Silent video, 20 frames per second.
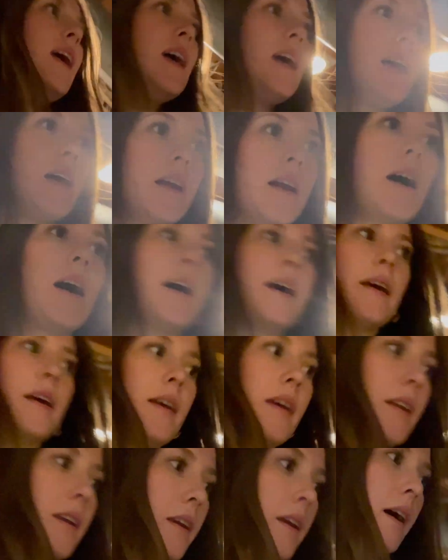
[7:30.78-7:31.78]
and I
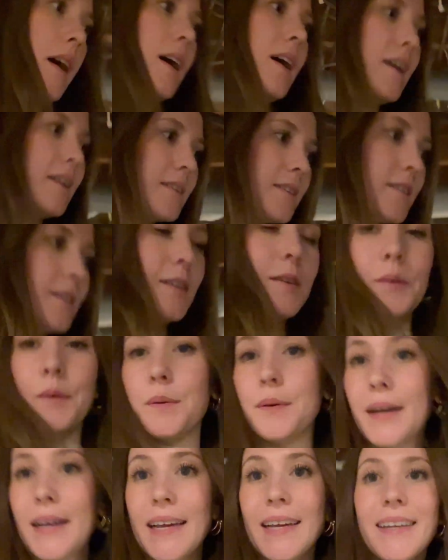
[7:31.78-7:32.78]
cannot
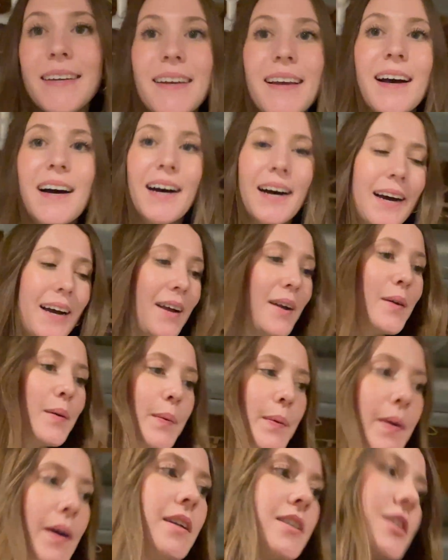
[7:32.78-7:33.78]
wait. I
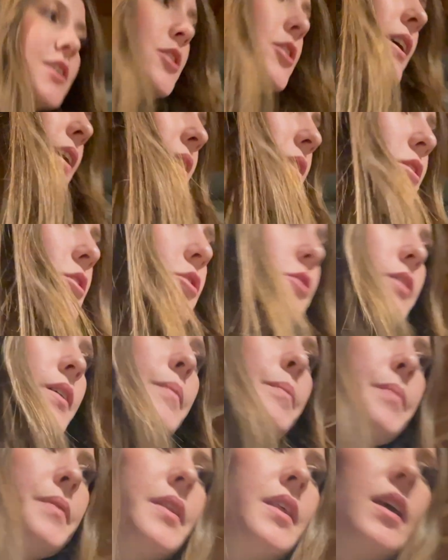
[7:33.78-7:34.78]
want to try to
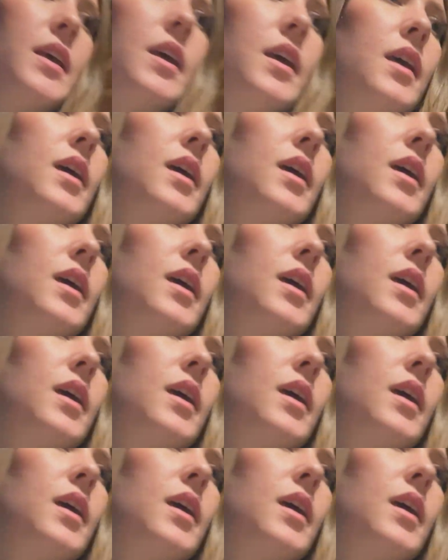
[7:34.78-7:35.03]
strip the